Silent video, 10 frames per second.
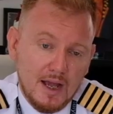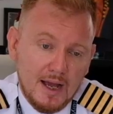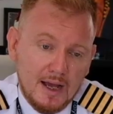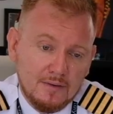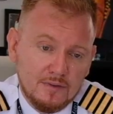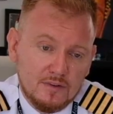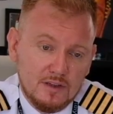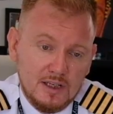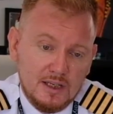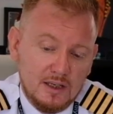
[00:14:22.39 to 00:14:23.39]
and
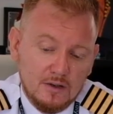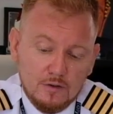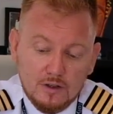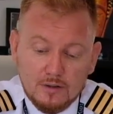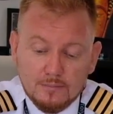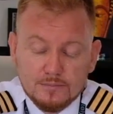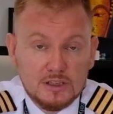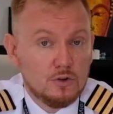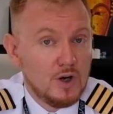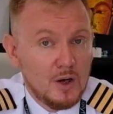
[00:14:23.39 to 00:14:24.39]
the uh, the
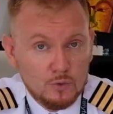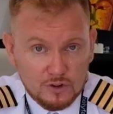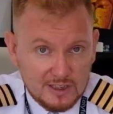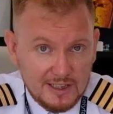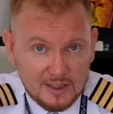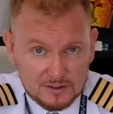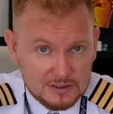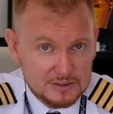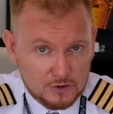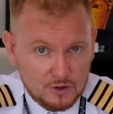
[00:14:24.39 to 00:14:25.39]
ground clearance
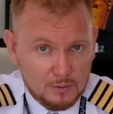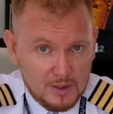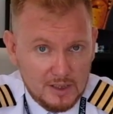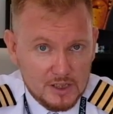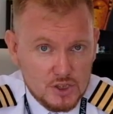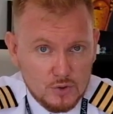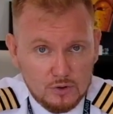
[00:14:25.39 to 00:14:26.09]
is not going to be an issue.